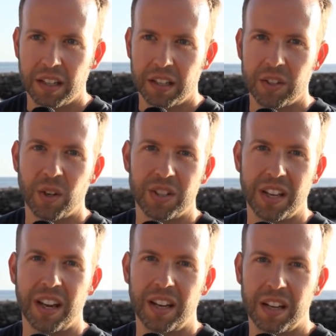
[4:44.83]
So it's
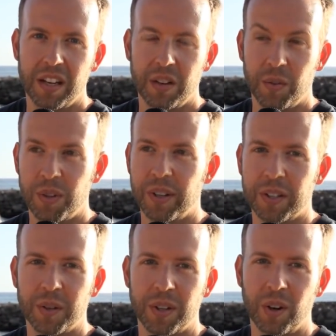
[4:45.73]
like... we looked
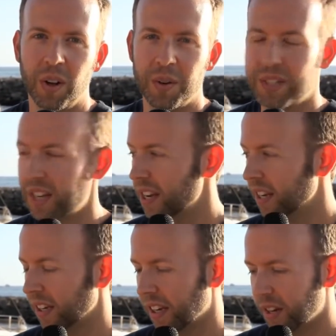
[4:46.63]
at the girl I was
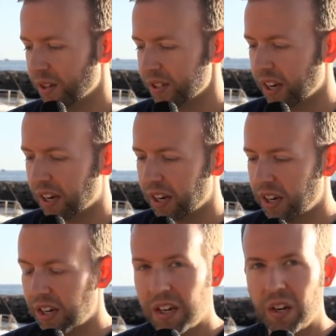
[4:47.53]
dating, and it was like,
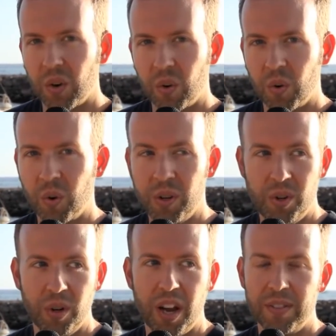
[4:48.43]
were
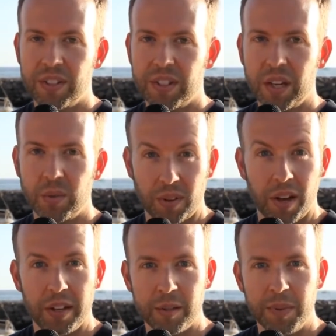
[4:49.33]
you having sex with
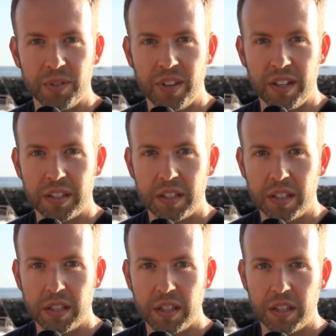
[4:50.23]
Awesomeness Fest?
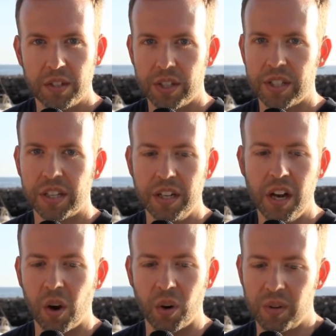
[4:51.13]
And she's like,
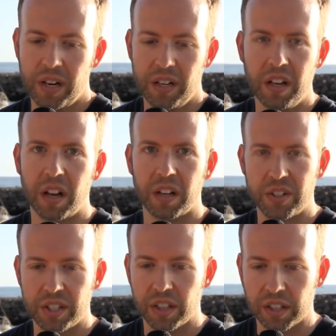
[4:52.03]
no, not at all. And
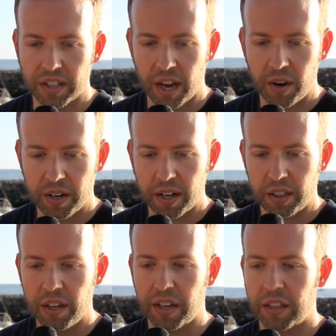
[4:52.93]
she'd look down, and I'd
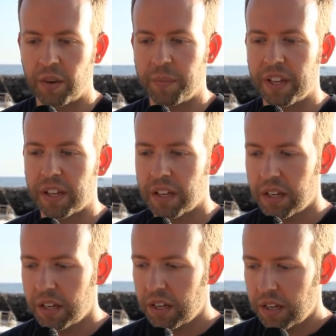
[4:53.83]
look, and there'd be
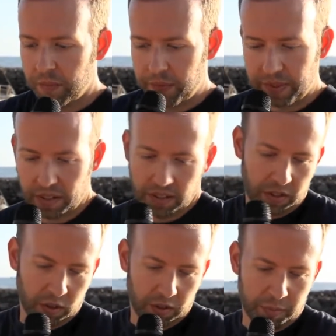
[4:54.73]
a
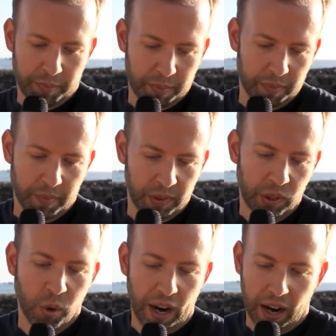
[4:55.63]
little
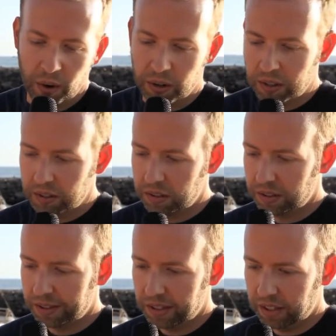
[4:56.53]
luau,
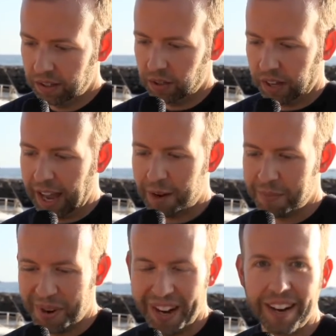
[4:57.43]
a little
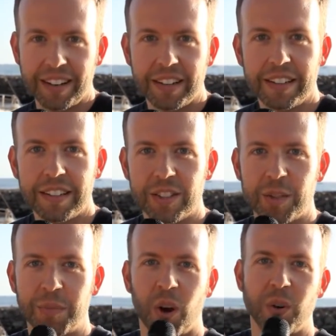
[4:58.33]
catamaran, and
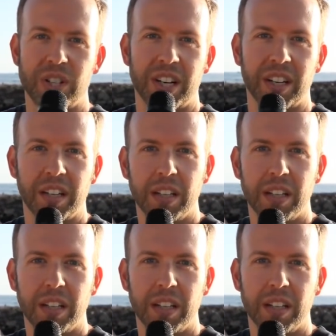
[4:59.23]
some coaching.